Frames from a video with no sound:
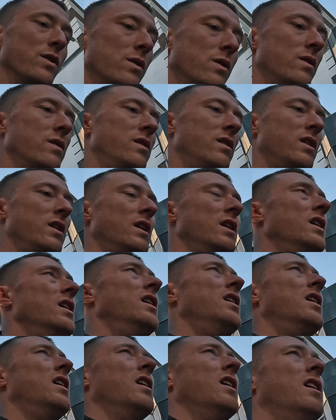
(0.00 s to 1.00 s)
you're
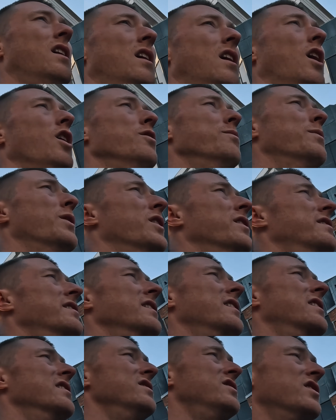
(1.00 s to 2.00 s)
homeless
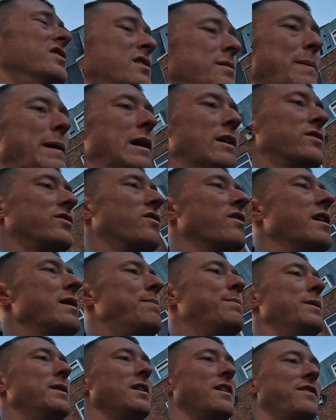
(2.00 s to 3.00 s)
and can just about
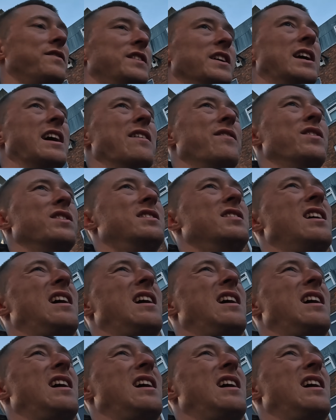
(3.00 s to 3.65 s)
scrape enough together